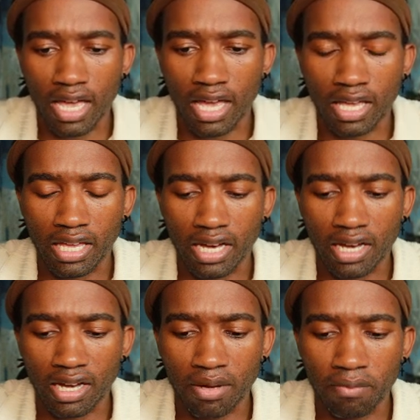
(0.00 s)
a
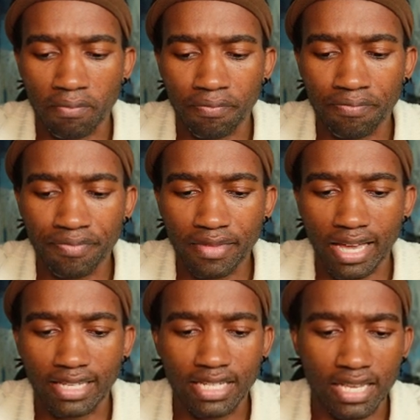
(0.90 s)

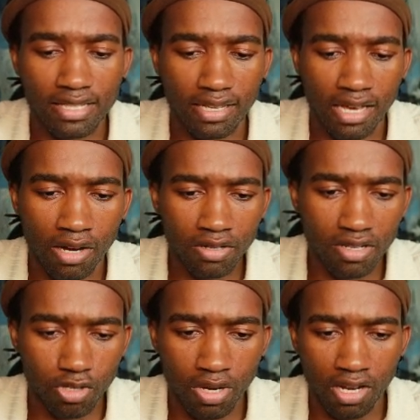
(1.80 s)
test account.
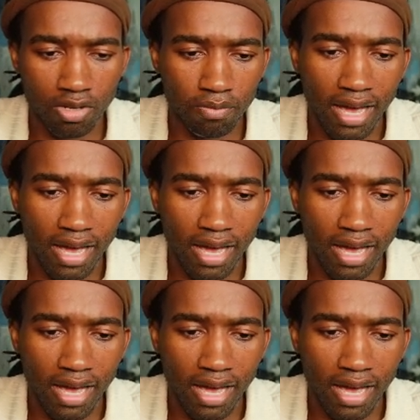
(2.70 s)
That's why I need to